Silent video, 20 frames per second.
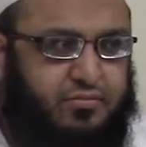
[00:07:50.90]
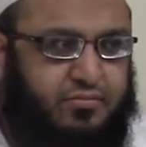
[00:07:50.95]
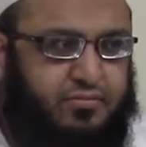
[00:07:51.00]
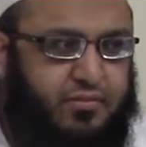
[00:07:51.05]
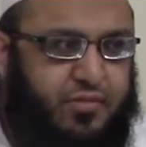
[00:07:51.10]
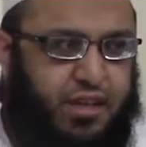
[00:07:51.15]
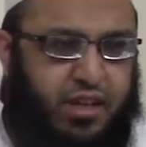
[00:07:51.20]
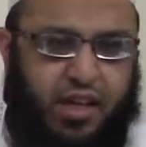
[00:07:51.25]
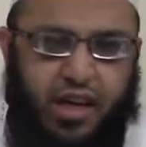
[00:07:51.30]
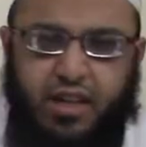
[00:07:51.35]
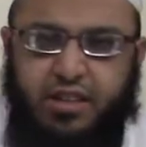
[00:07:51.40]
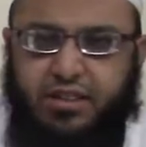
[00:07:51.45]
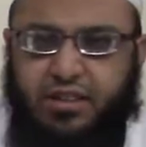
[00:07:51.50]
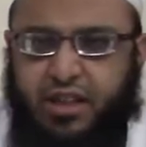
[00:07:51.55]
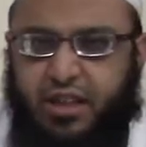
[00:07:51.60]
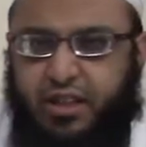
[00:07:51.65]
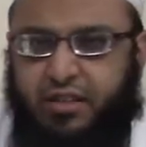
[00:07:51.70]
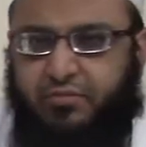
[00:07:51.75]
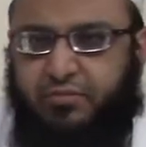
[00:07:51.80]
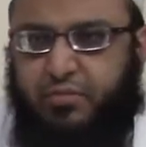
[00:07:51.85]
At that
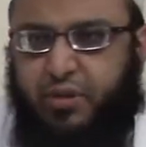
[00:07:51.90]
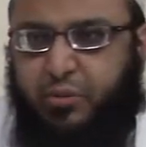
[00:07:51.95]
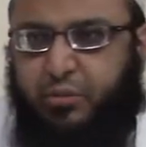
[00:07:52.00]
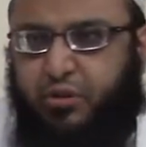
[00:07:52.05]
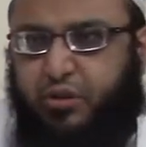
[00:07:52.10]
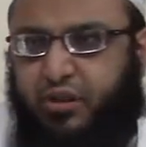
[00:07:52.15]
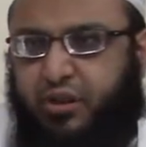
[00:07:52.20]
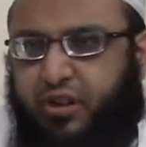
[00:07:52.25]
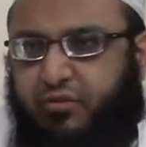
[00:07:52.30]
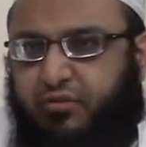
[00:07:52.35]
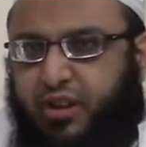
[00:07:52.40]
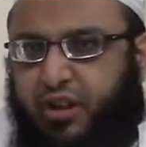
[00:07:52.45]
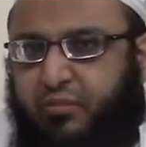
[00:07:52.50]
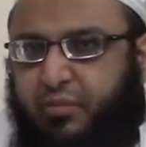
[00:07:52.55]
time, people couldn't even